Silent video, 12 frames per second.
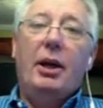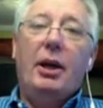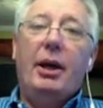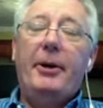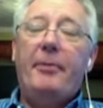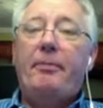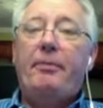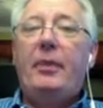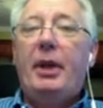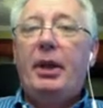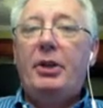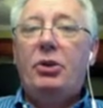
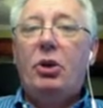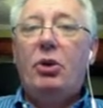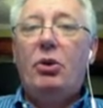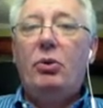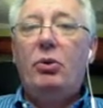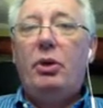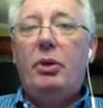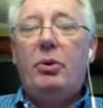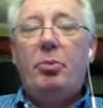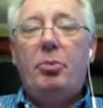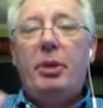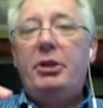And so
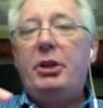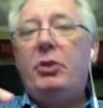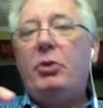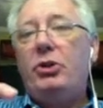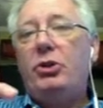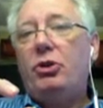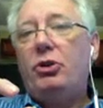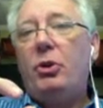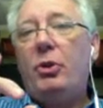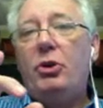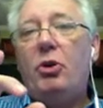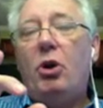basically what you're doing
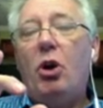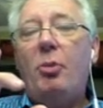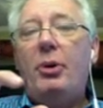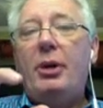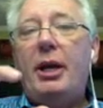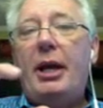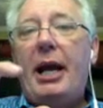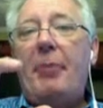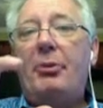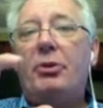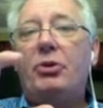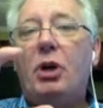when you open that
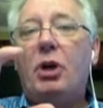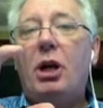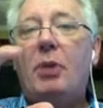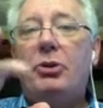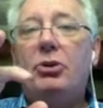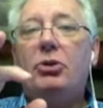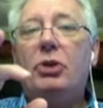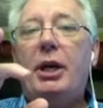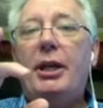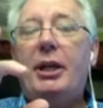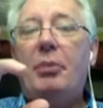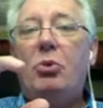aperture up is you're
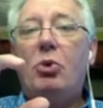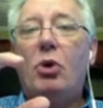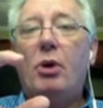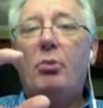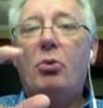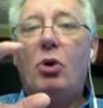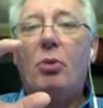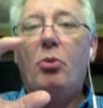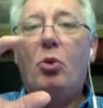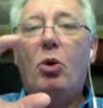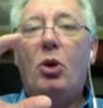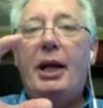letting in more and more and
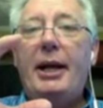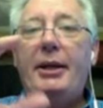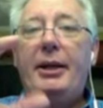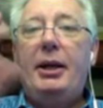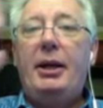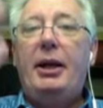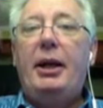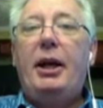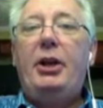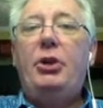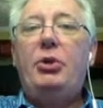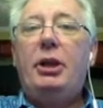more light,
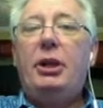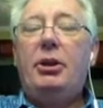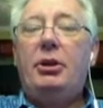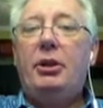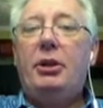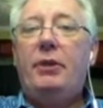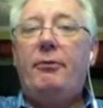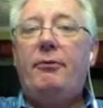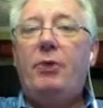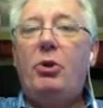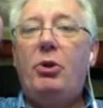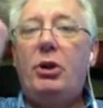and you get the
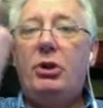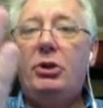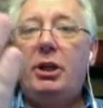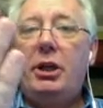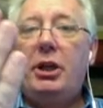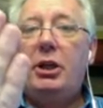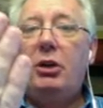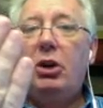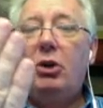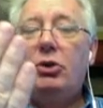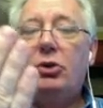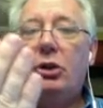focus in
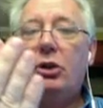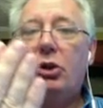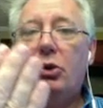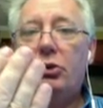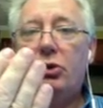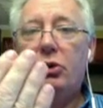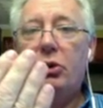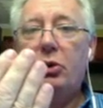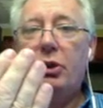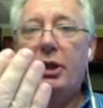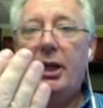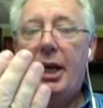closer and closer to
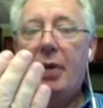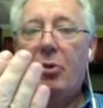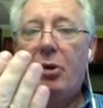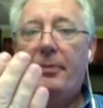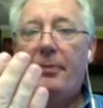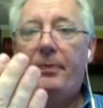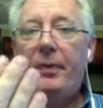the camera.